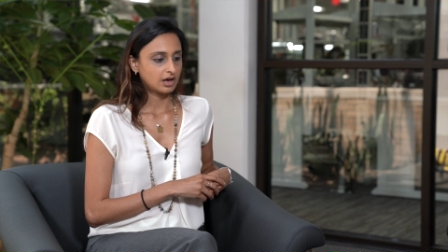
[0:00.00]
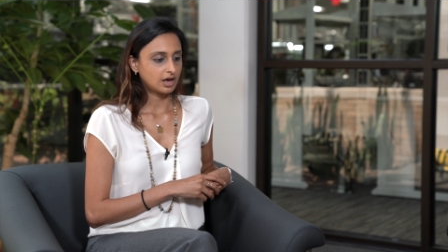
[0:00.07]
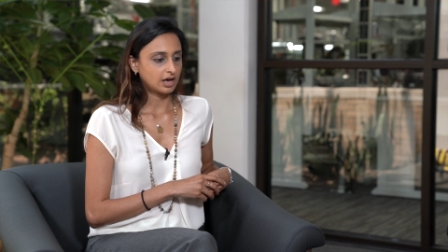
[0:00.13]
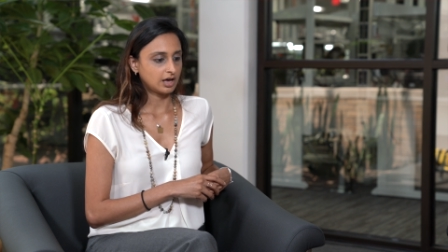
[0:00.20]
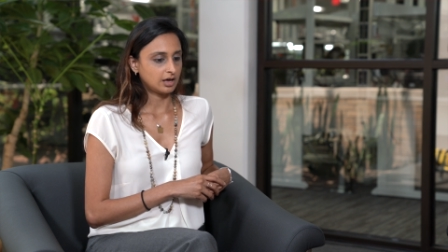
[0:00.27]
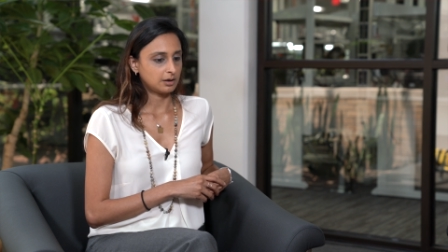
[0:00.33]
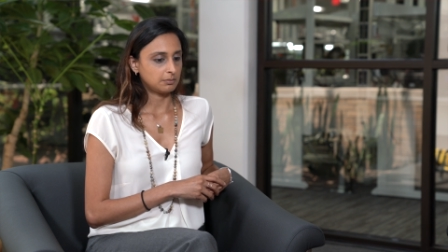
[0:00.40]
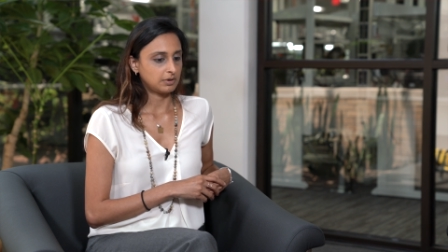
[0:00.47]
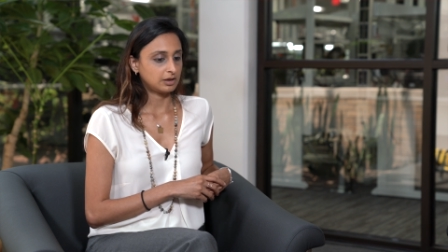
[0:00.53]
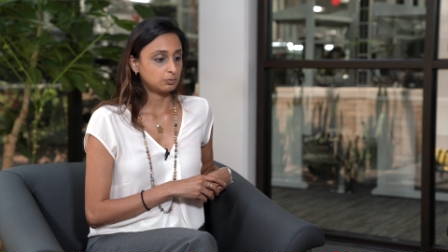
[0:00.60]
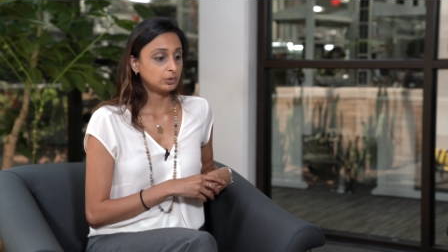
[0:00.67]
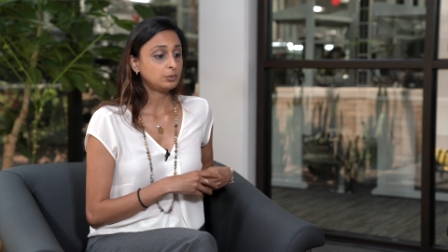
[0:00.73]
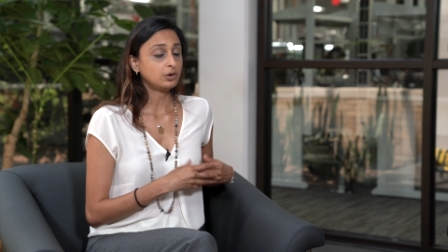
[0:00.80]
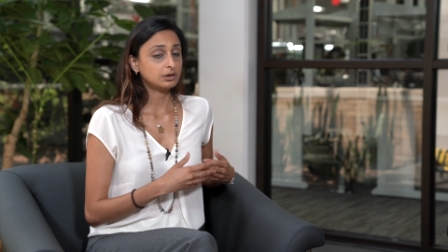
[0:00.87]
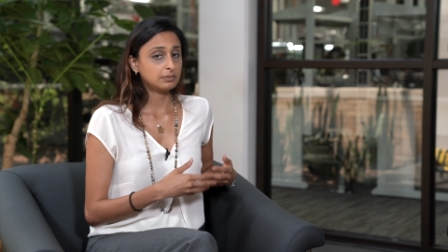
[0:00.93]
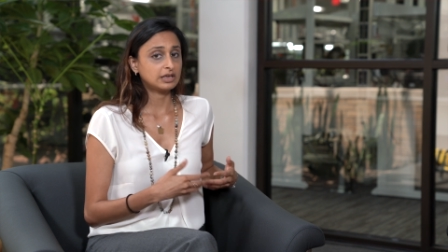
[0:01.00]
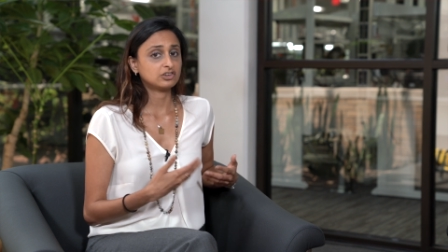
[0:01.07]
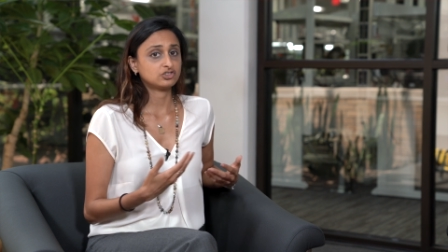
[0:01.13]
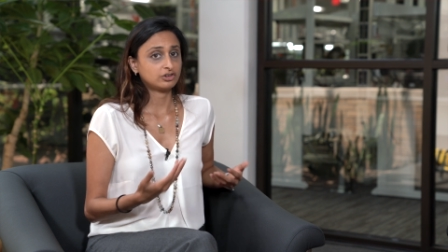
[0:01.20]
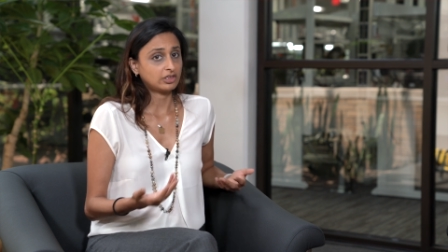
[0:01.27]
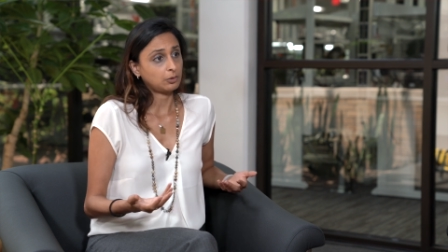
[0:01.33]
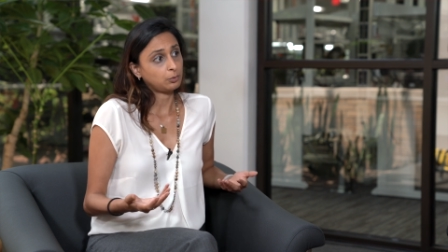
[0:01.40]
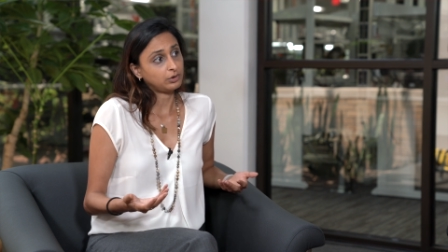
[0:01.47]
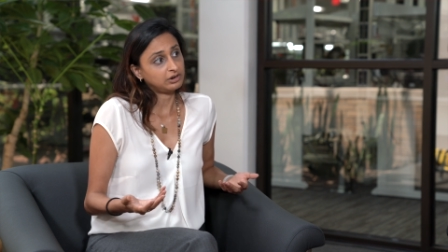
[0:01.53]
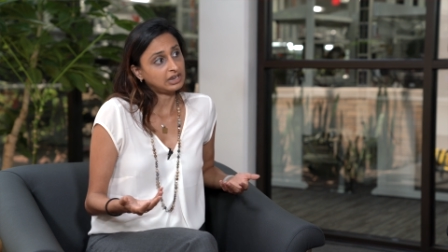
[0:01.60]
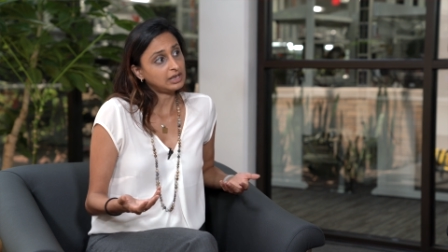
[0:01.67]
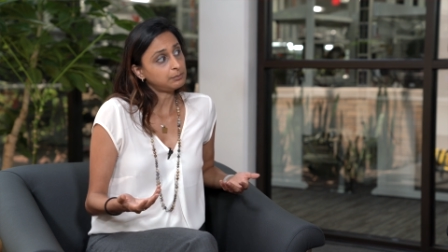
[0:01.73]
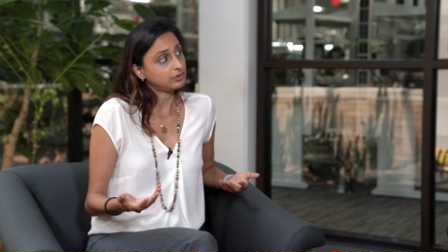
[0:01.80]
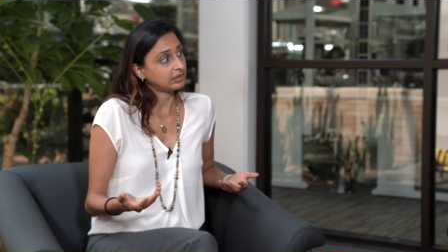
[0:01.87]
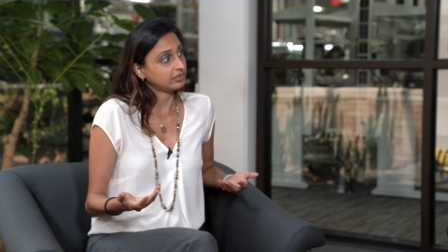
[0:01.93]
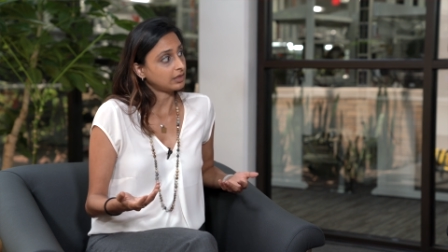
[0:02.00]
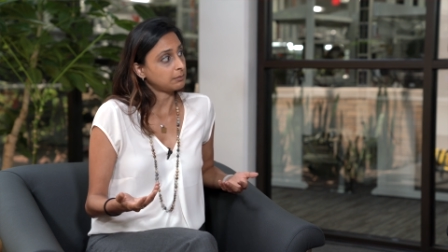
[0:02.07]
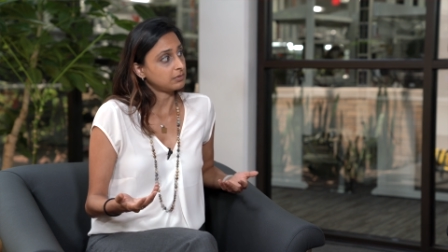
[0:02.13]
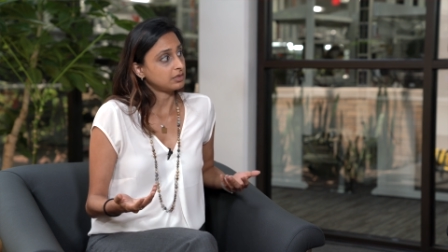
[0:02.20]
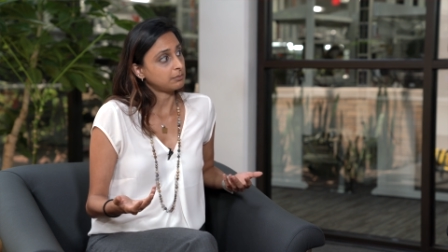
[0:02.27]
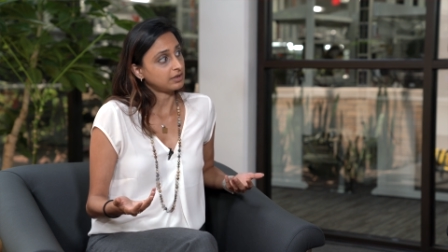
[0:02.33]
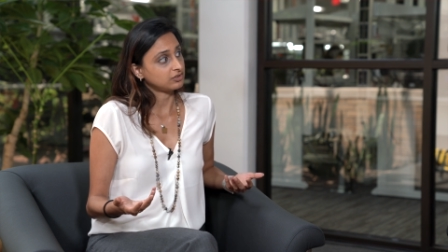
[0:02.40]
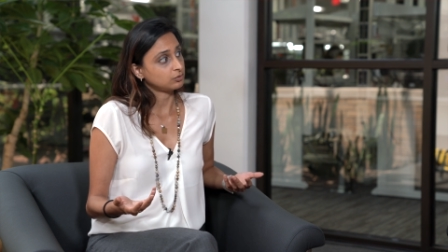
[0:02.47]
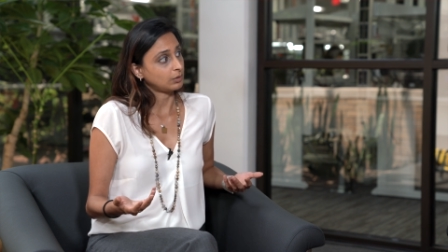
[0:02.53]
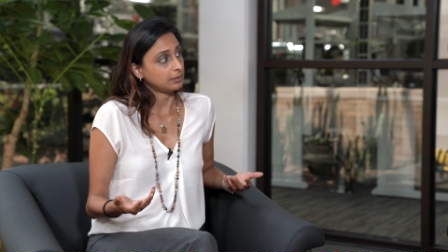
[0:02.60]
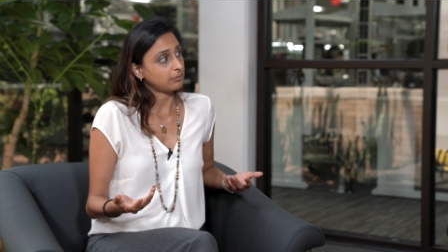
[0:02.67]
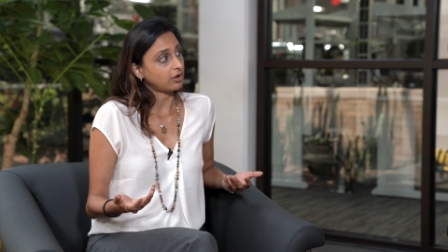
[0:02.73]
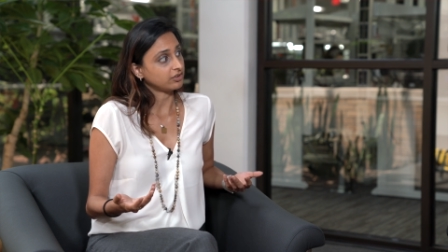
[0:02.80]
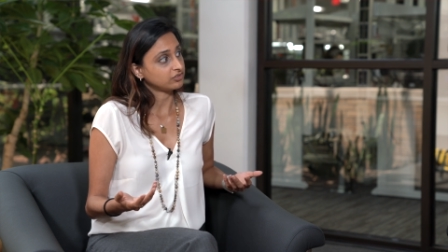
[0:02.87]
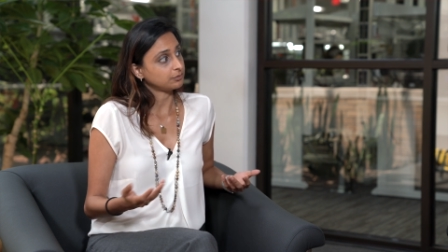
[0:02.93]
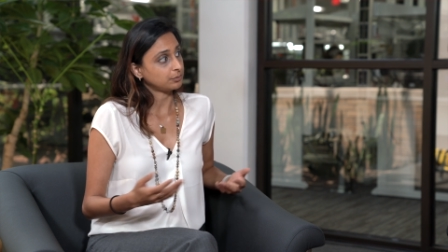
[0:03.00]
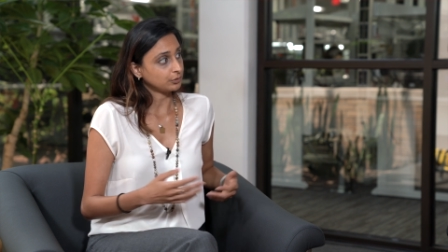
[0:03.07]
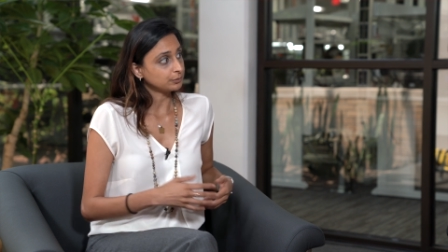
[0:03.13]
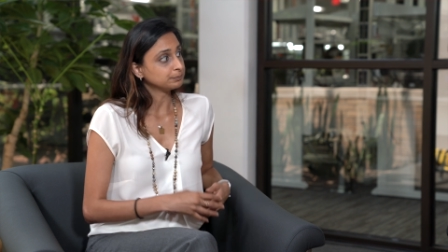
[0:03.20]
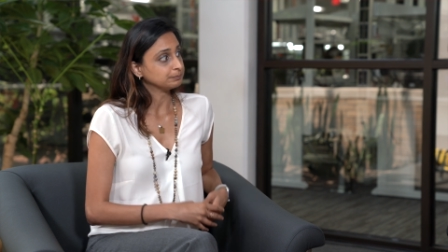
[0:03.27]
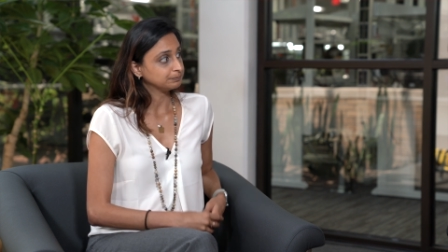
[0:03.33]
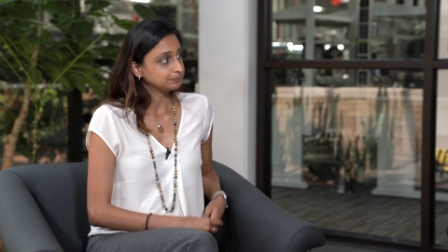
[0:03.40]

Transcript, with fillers: Um, and we want to make sure that we're enabling them in the best way possible.